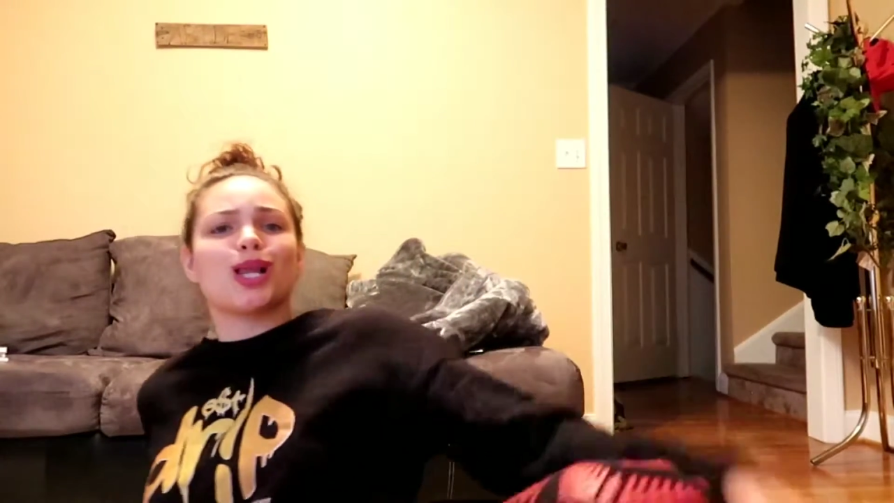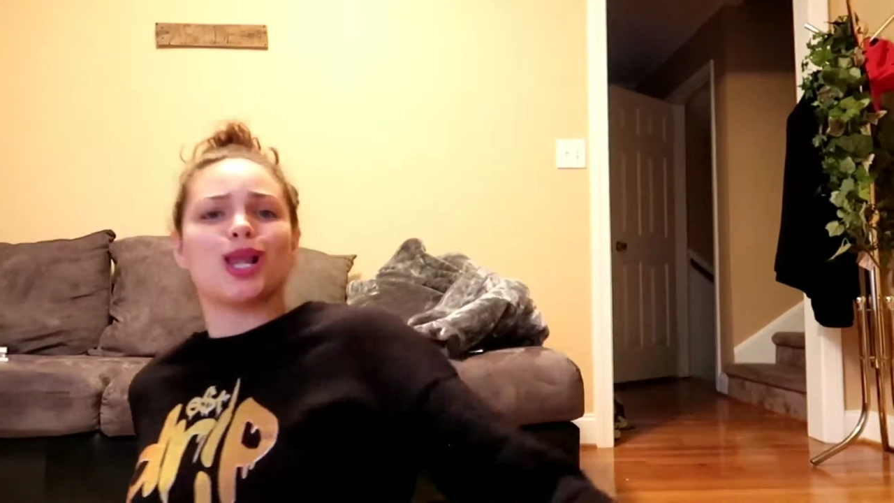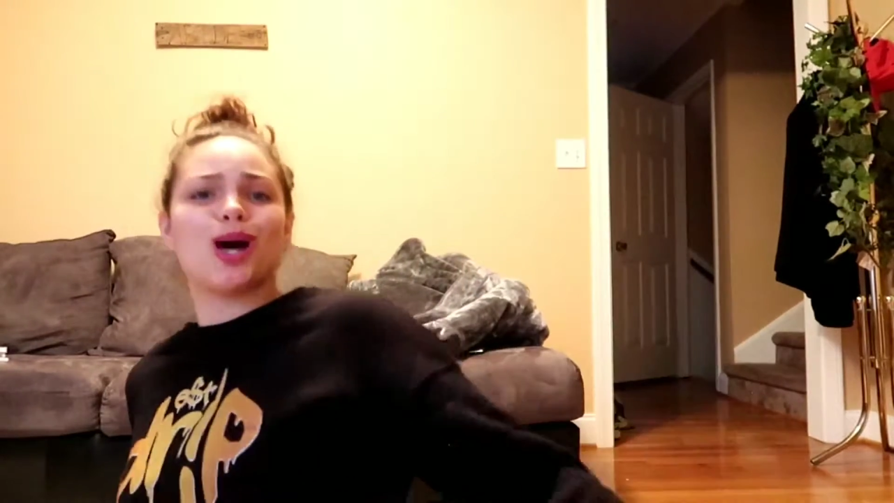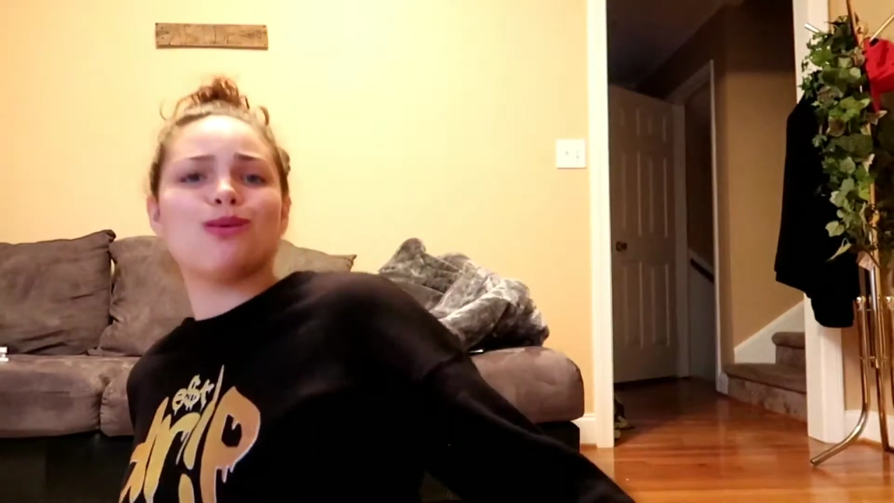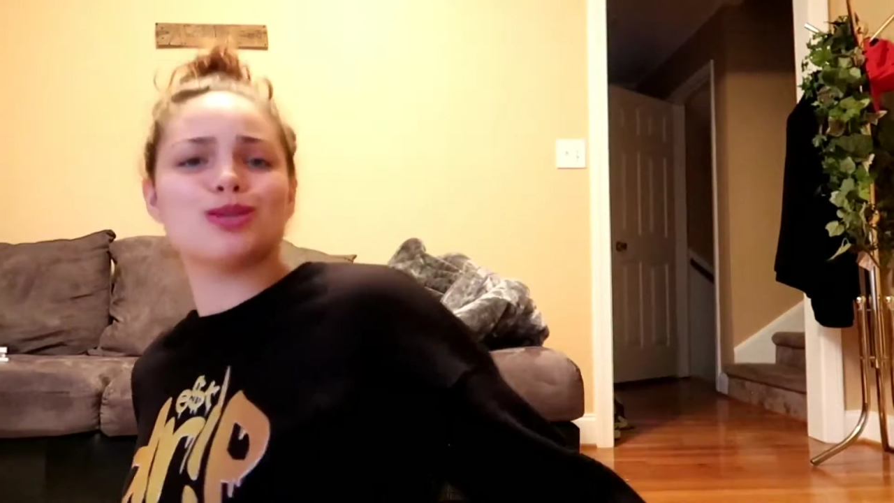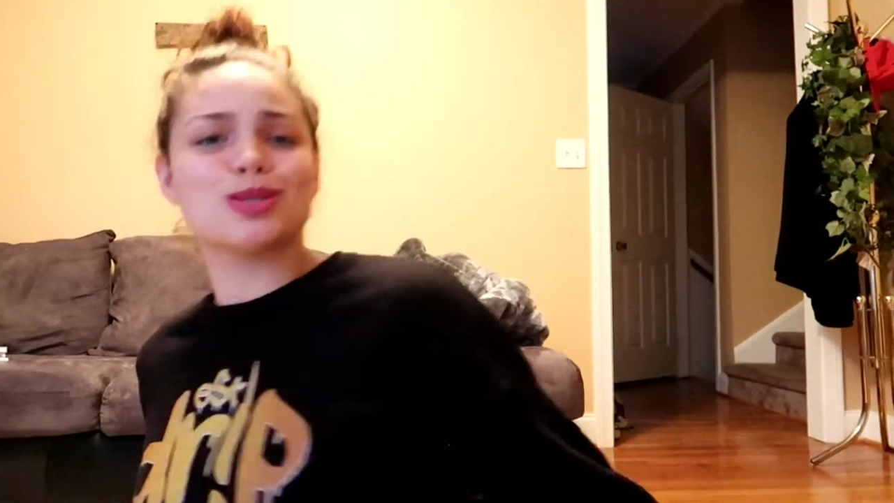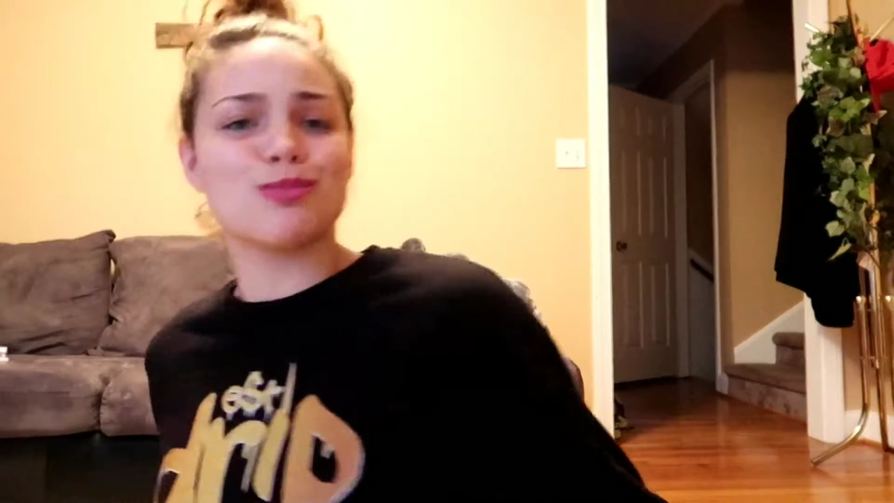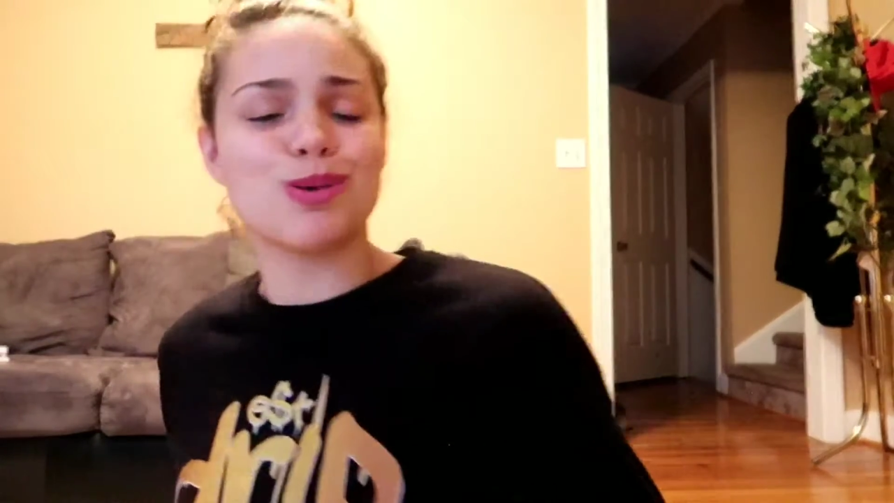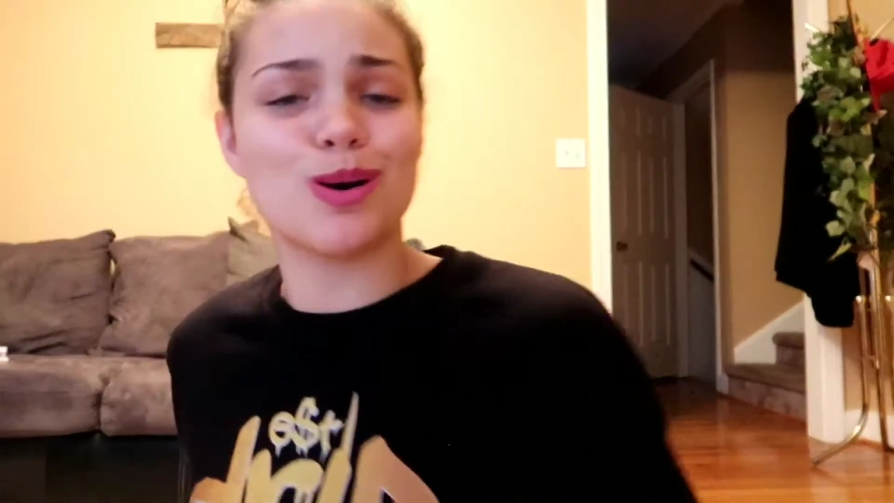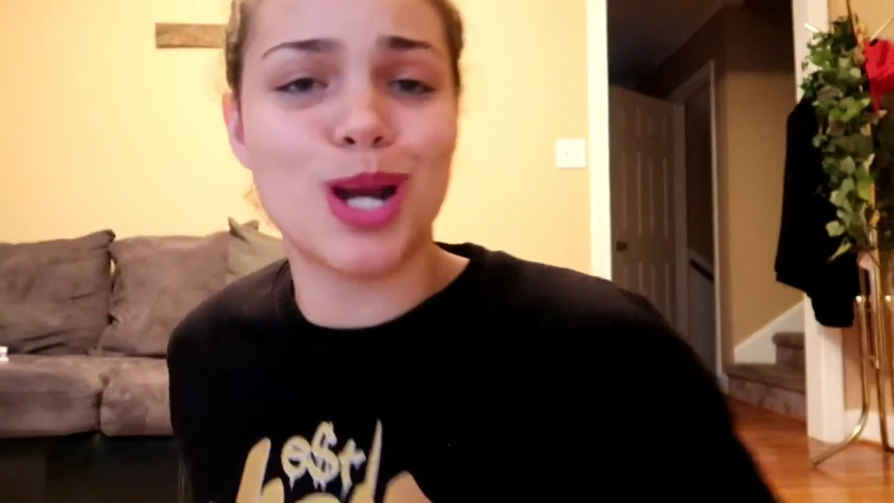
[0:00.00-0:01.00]
close
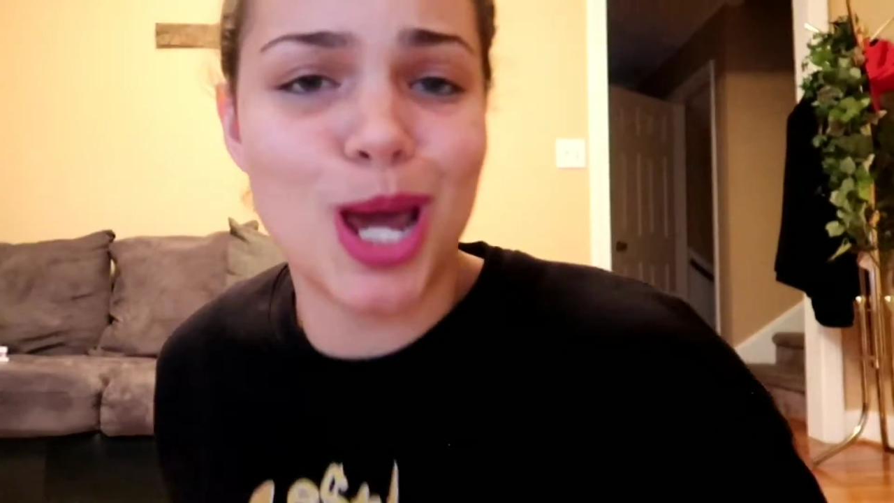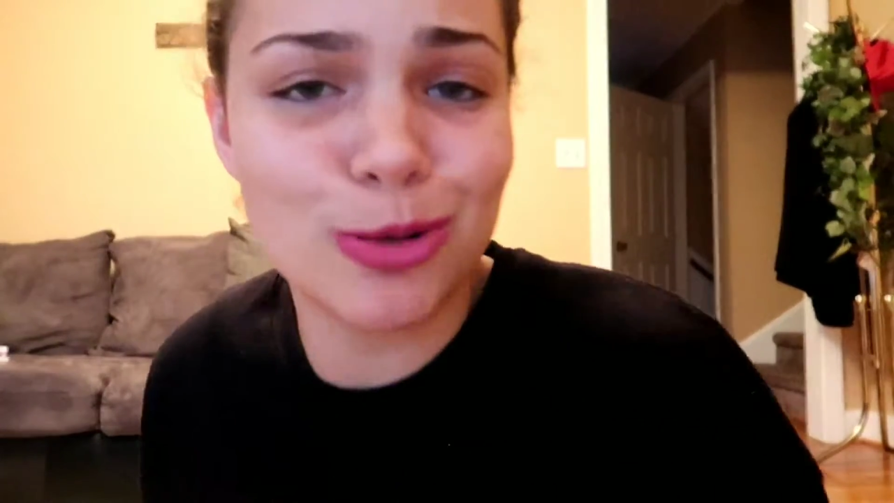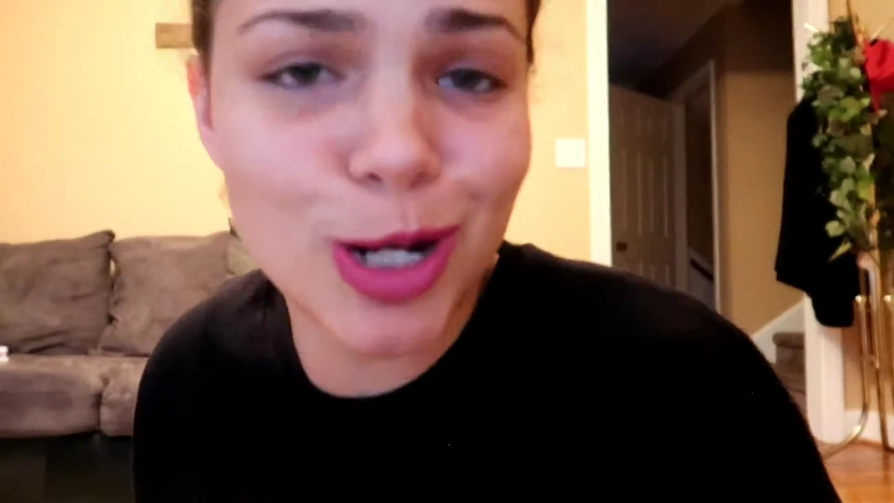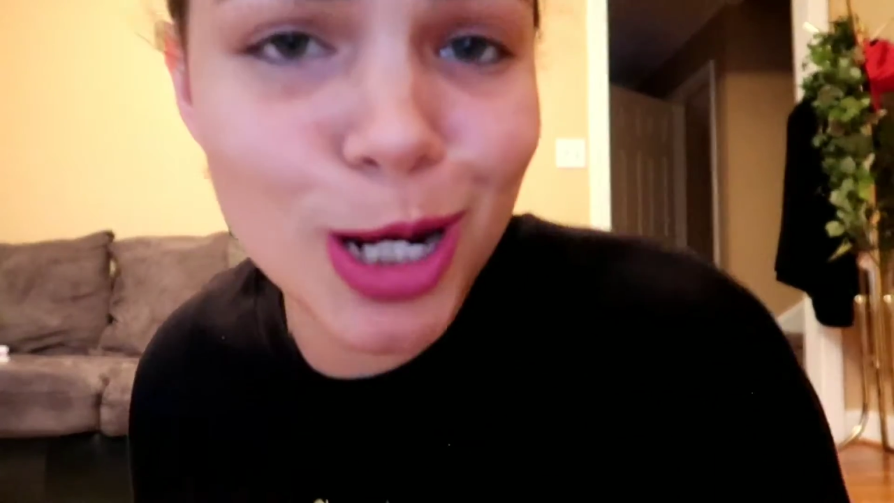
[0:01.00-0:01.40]
up on that